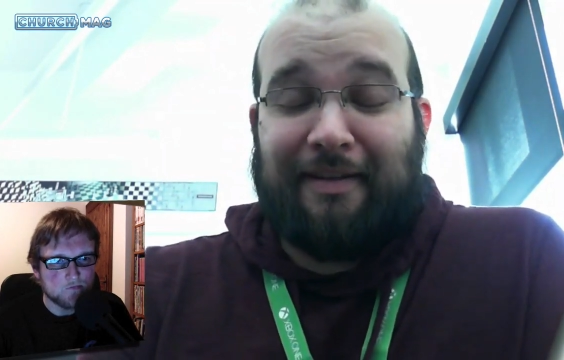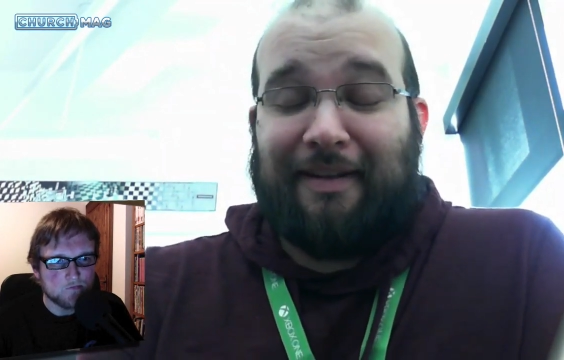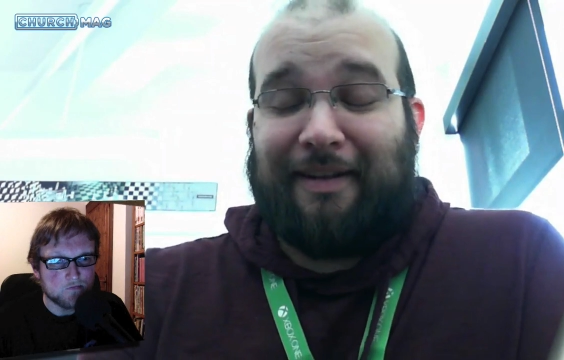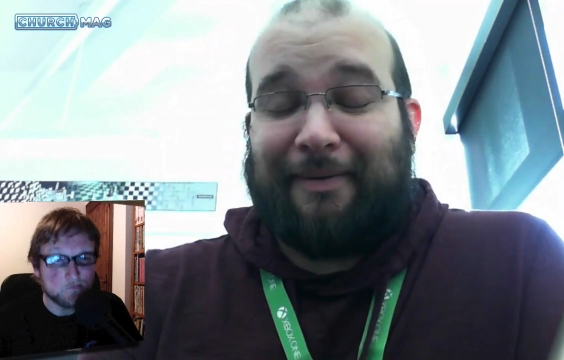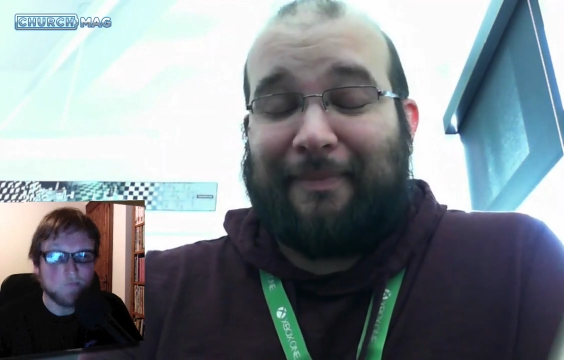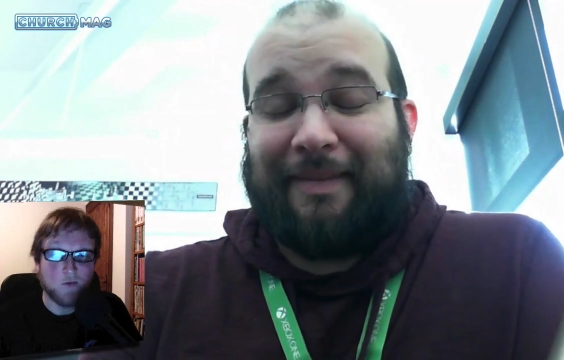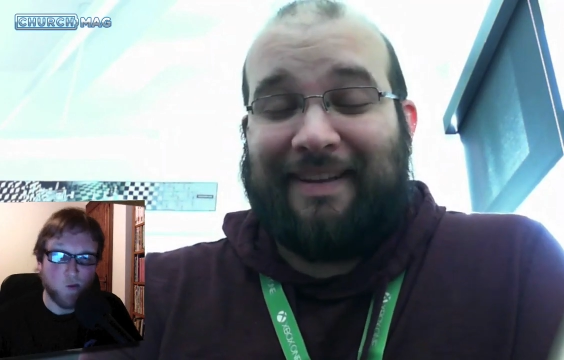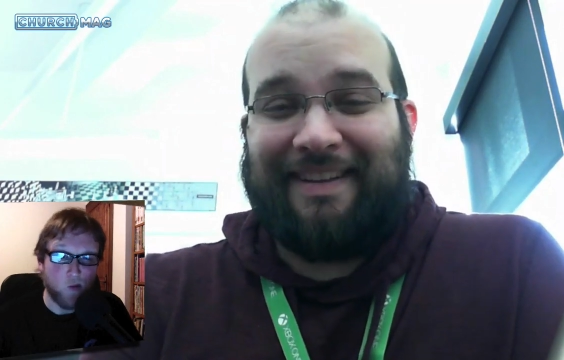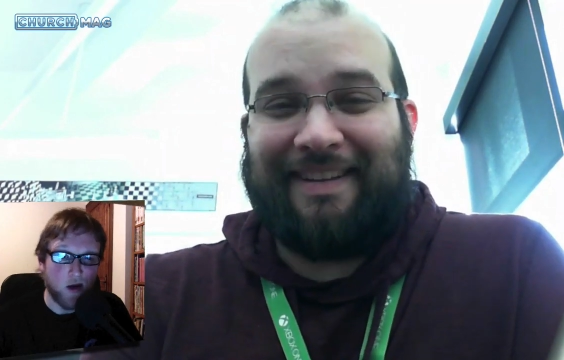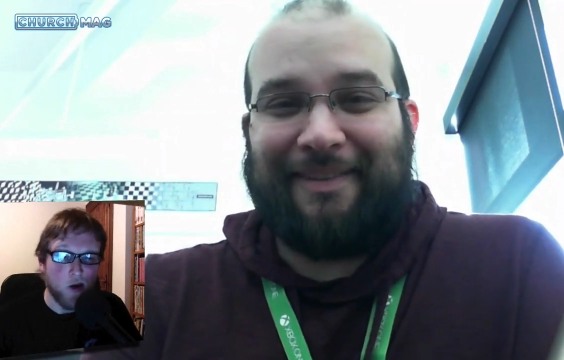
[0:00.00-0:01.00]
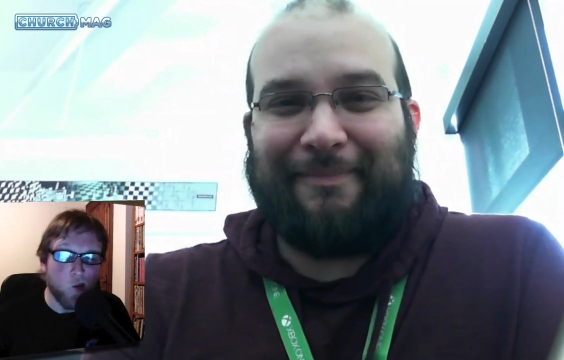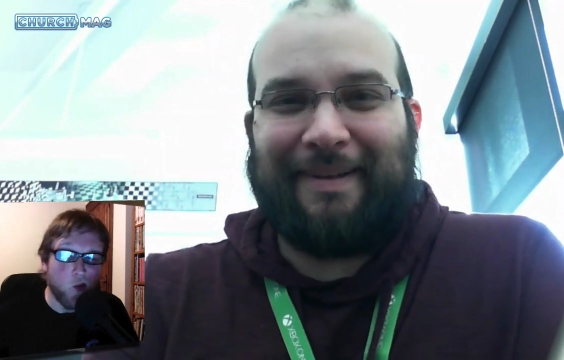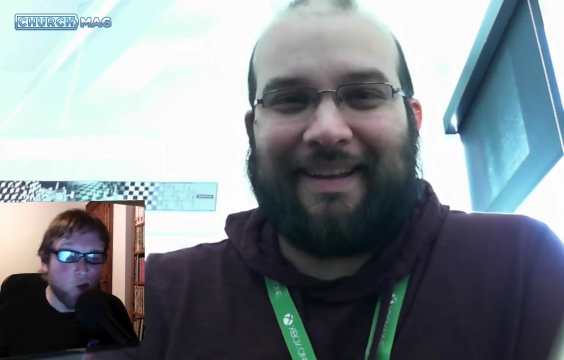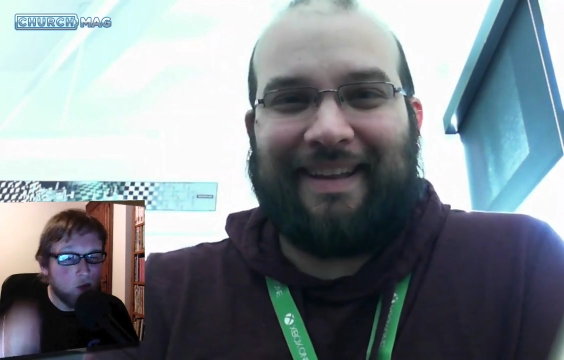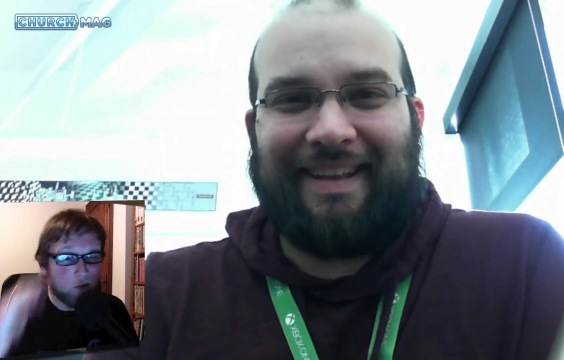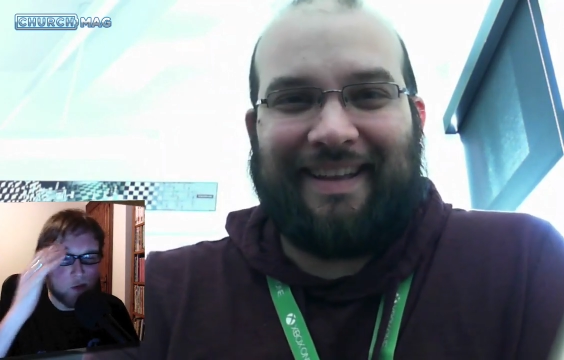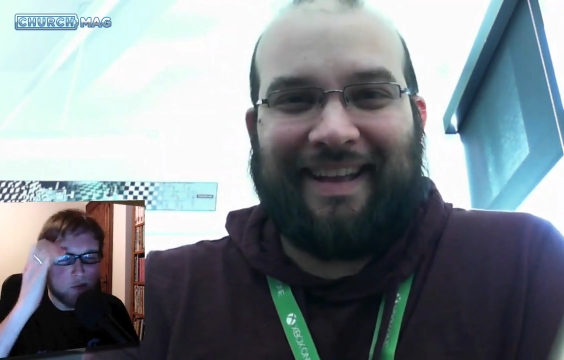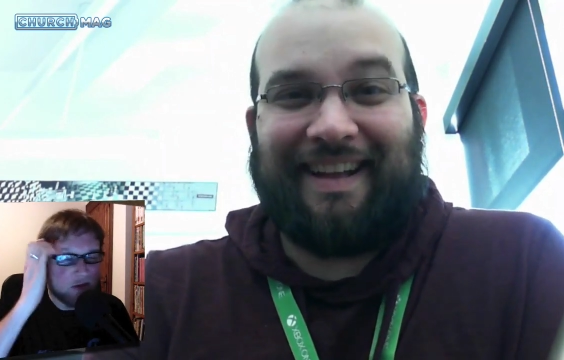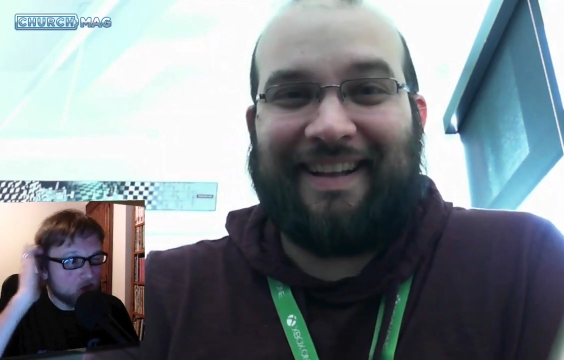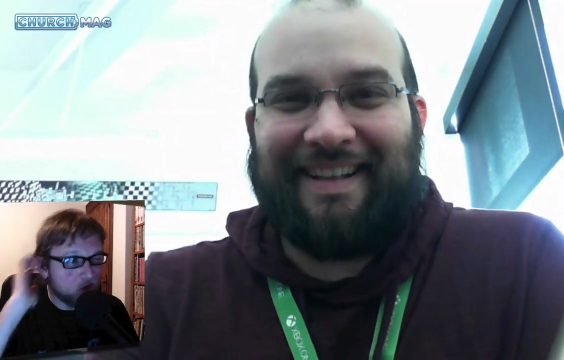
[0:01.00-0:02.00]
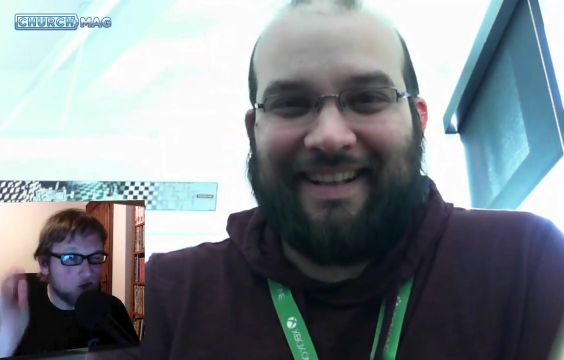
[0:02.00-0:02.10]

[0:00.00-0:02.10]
Speaker 1: Um, wow! But, well, we'll, we'll yeah. be sure